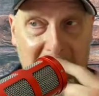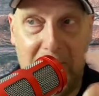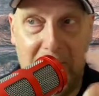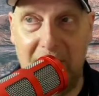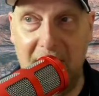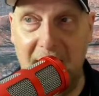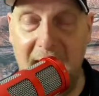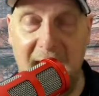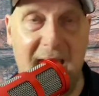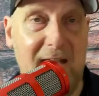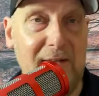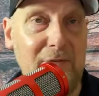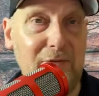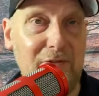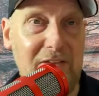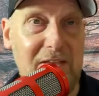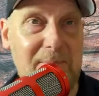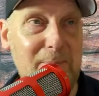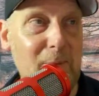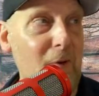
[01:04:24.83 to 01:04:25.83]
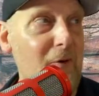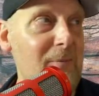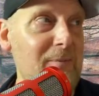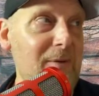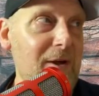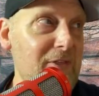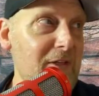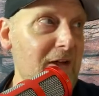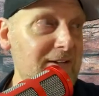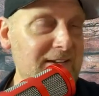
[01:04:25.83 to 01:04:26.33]
But AFC
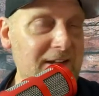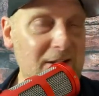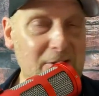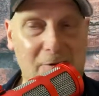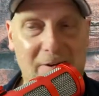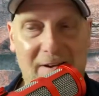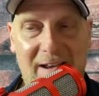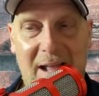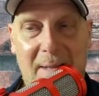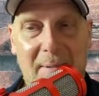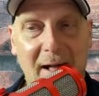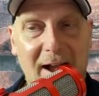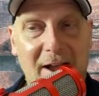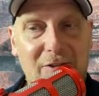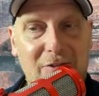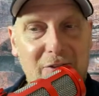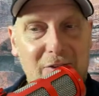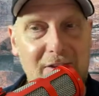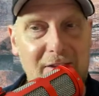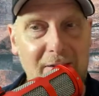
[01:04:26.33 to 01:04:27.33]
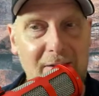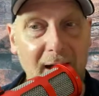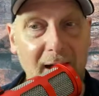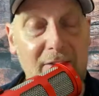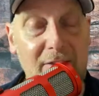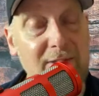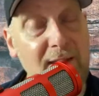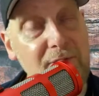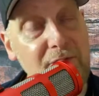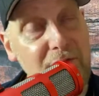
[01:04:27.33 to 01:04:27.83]
Bournemouth, our local club, I used to
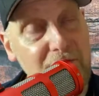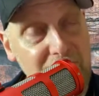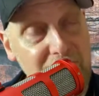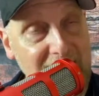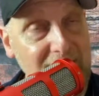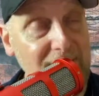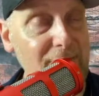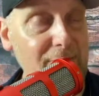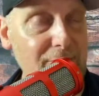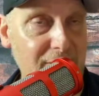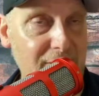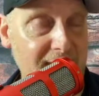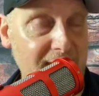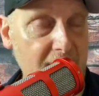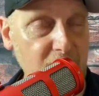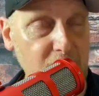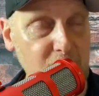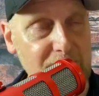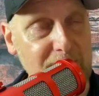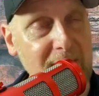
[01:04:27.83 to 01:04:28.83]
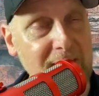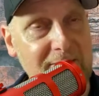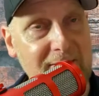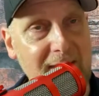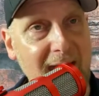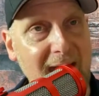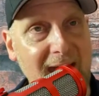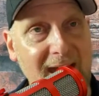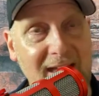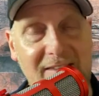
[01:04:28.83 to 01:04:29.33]
have season tickets with my
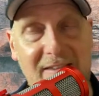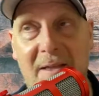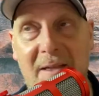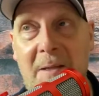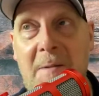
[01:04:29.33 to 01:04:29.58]
dad,